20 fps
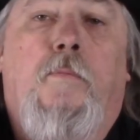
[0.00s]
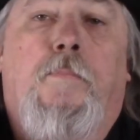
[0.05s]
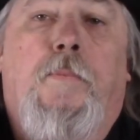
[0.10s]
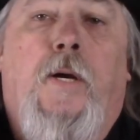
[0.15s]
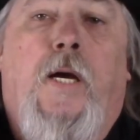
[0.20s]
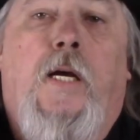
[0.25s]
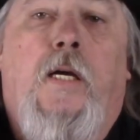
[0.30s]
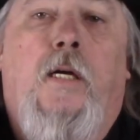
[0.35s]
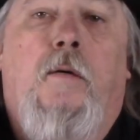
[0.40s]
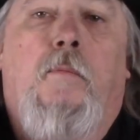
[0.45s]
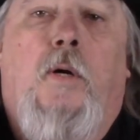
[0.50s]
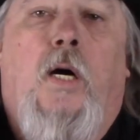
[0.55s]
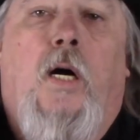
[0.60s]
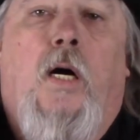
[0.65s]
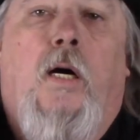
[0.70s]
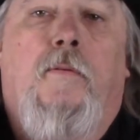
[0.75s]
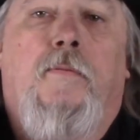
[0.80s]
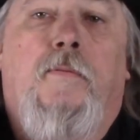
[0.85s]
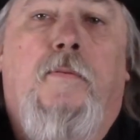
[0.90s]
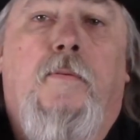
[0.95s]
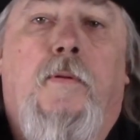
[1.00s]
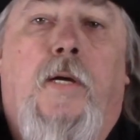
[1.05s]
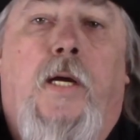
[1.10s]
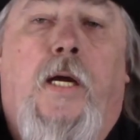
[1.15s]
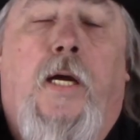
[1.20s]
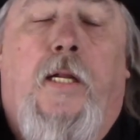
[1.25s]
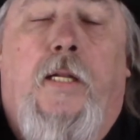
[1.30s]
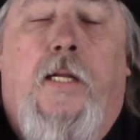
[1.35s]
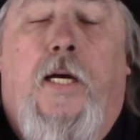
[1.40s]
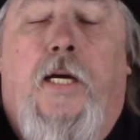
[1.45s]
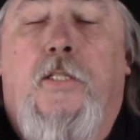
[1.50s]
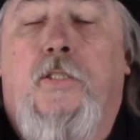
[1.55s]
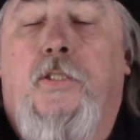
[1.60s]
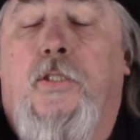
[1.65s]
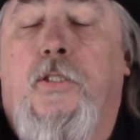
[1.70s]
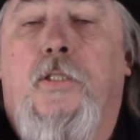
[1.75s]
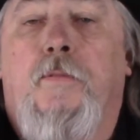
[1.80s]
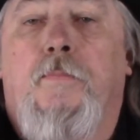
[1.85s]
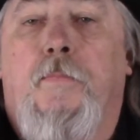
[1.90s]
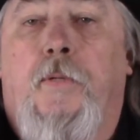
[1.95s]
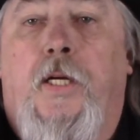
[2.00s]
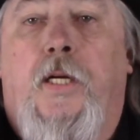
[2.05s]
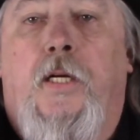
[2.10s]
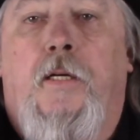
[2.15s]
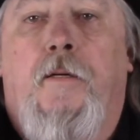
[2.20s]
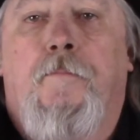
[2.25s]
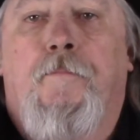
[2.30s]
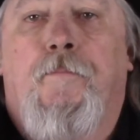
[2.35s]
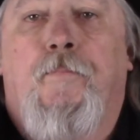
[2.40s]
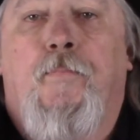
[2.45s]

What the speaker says: to pay him off. And that's just me.